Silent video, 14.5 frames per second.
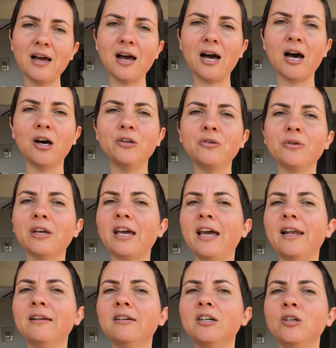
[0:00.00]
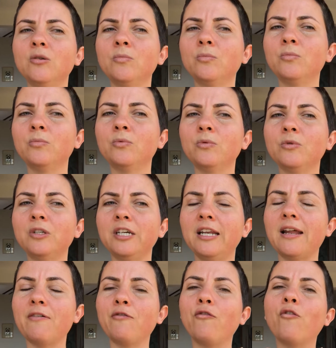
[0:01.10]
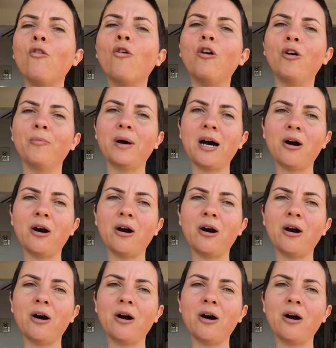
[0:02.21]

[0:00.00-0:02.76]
how you can put in a form,